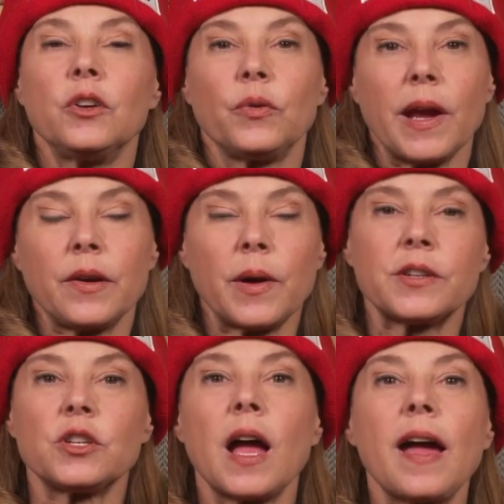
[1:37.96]
Great
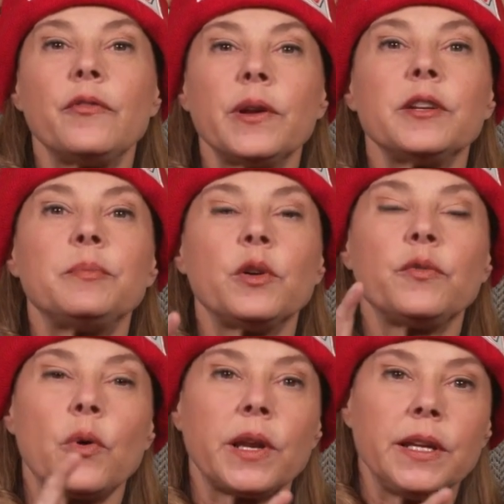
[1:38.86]
question. I've written a
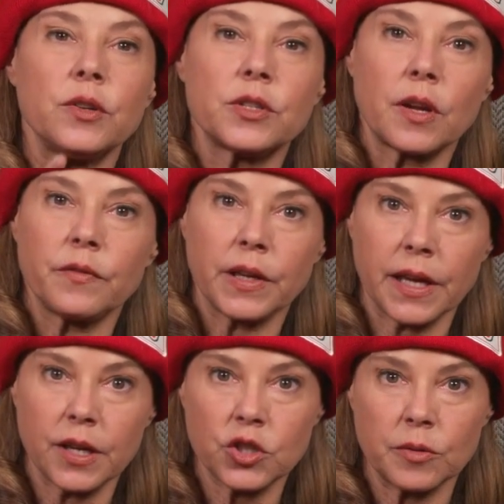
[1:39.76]
book, 40 Years on
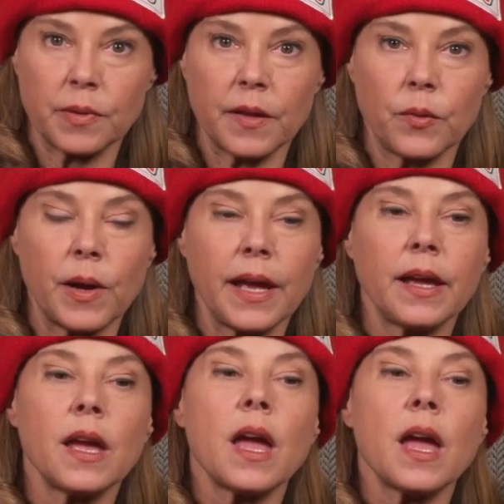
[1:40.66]
Vacation, by the way.